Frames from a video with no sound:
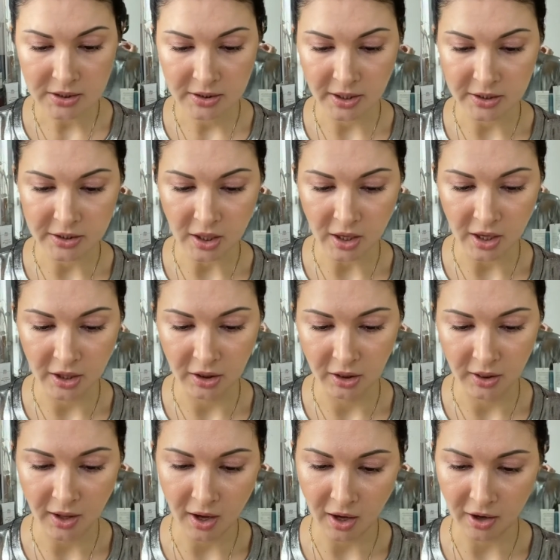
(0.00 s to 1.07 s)
that I
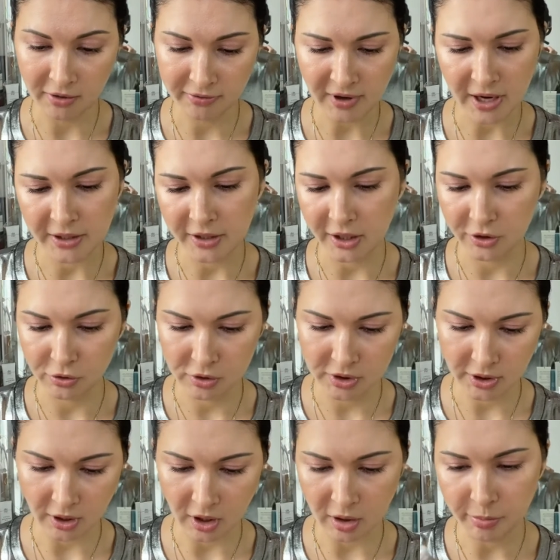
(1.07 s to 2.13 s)
love and I used
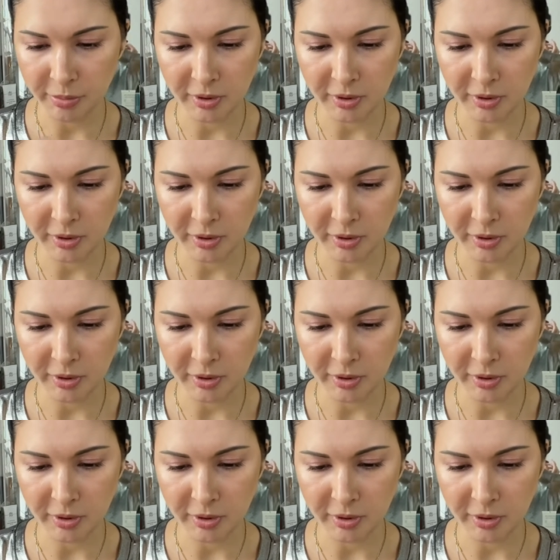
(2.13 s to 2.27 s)
it up,